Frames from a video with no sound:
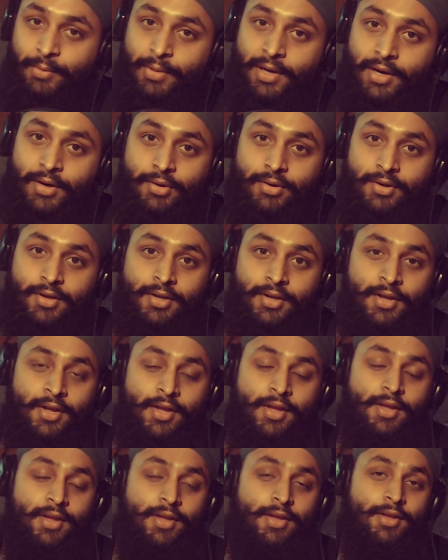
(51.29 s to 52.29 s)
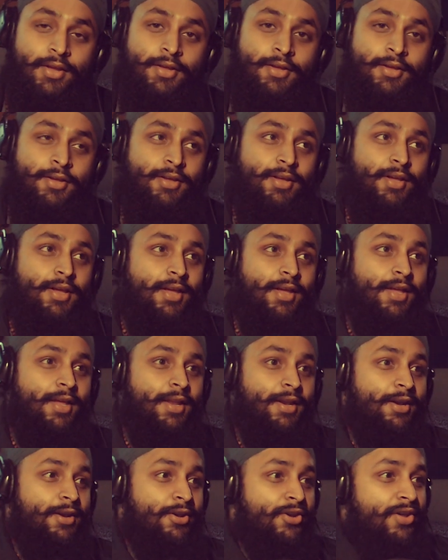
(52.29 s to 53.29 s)
about,
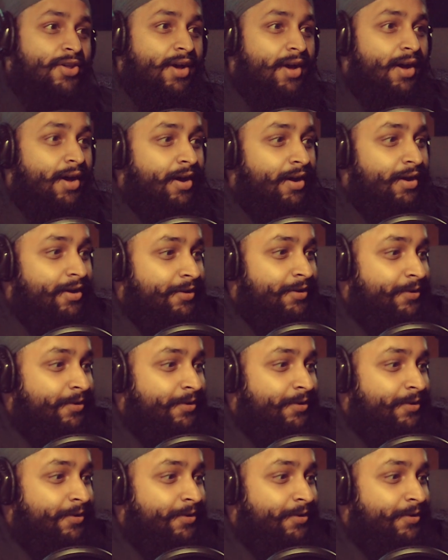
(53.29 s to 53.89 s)
and shout